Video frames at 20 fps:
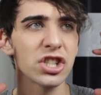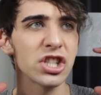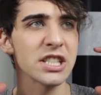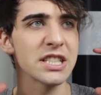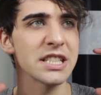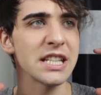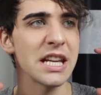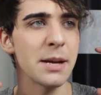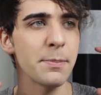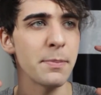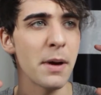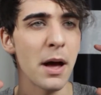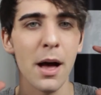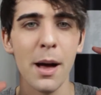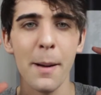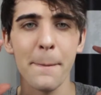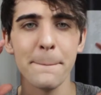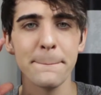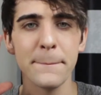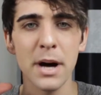just keep
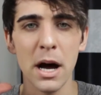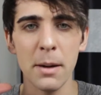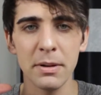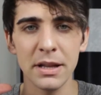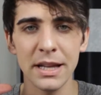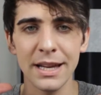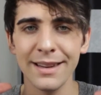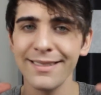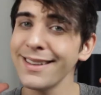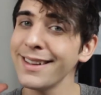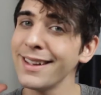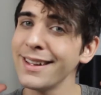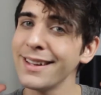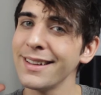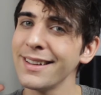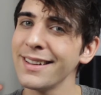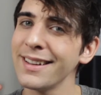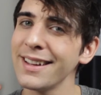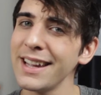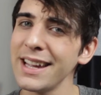bubbling
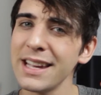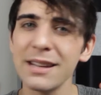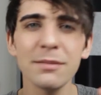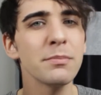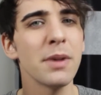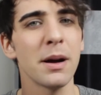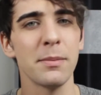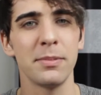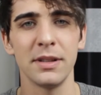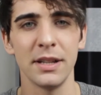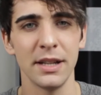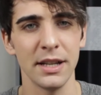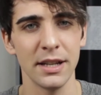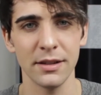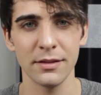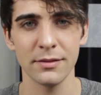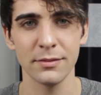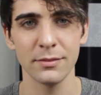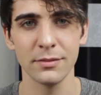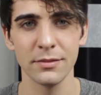and
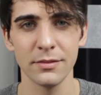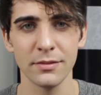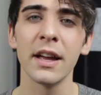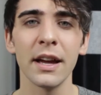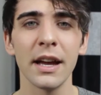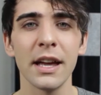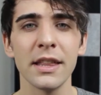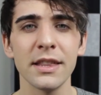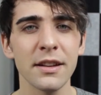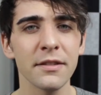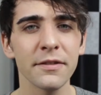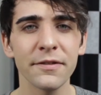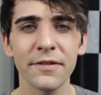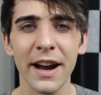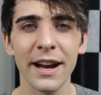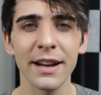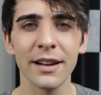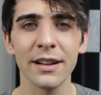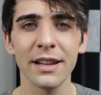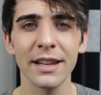bubbling. And then
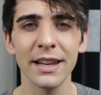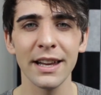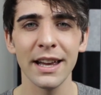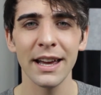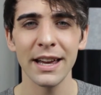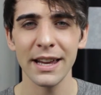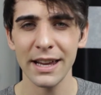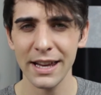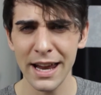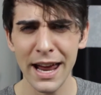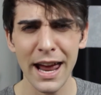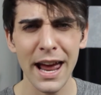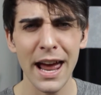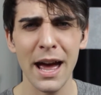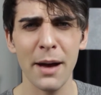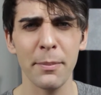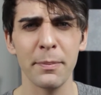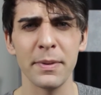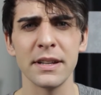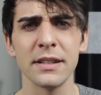finally, it
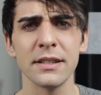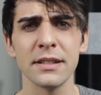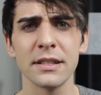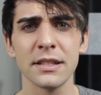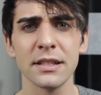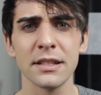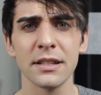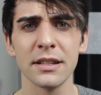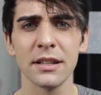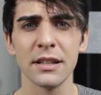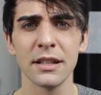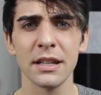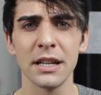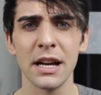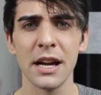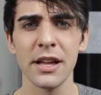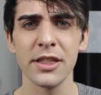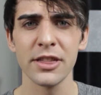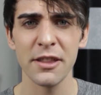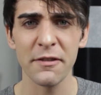happens.
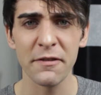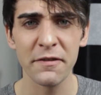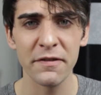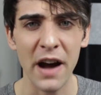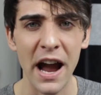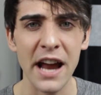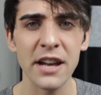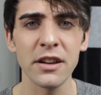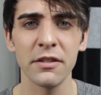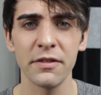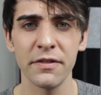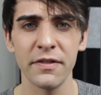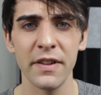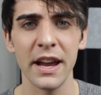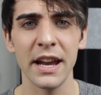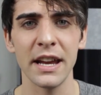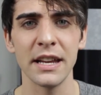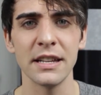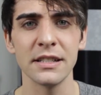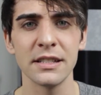The final
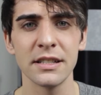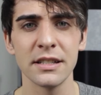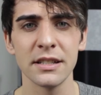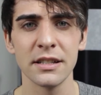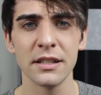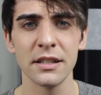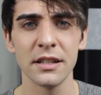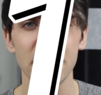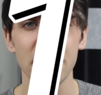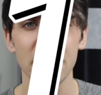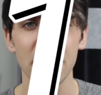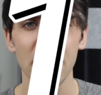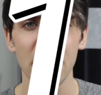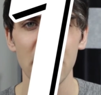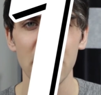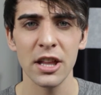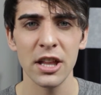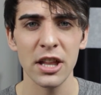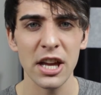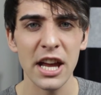phase,
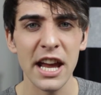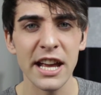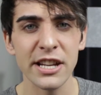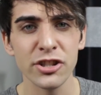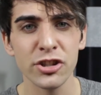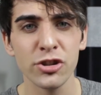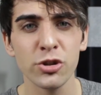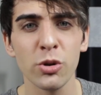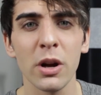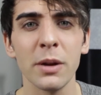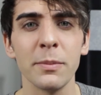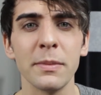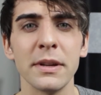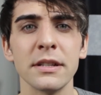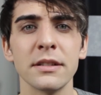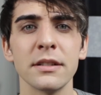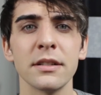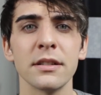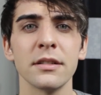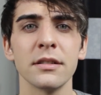
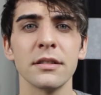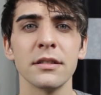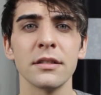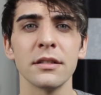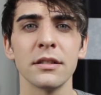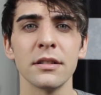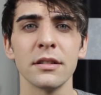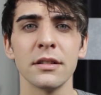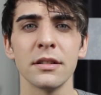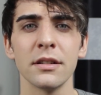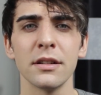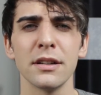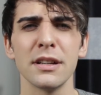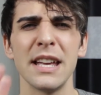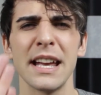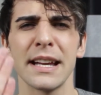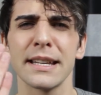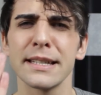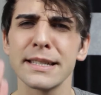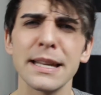enjoyment,
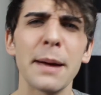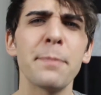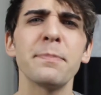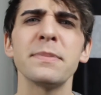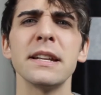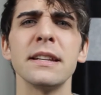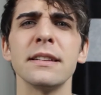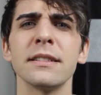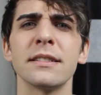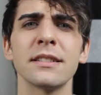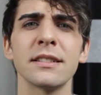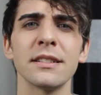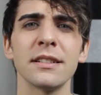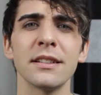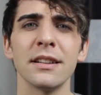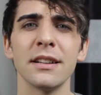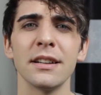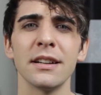acceptance.